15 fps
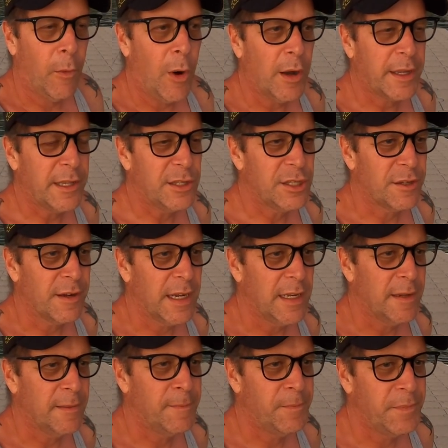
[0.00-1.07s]
walking
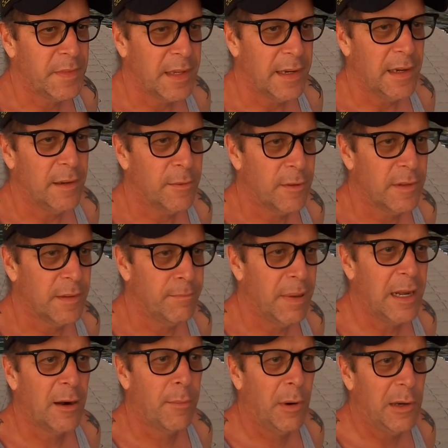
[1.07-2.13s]
street, you know, where the
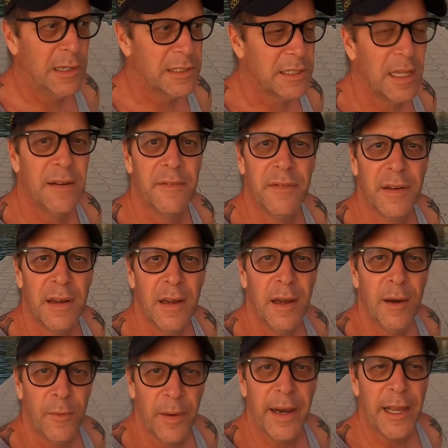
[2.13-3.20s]
beater boys love
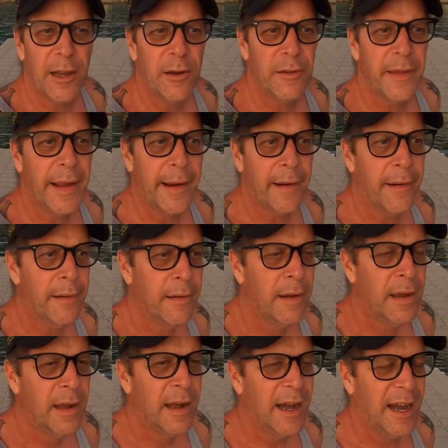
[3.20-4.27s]
when I go there.
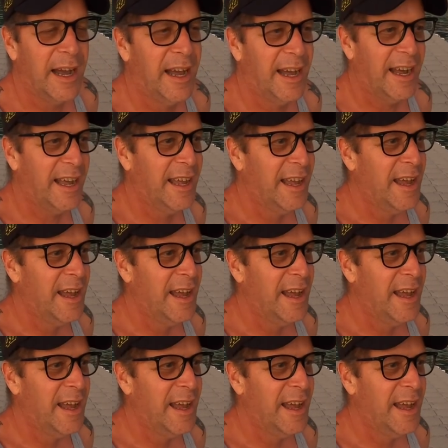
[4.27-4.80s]
Uh,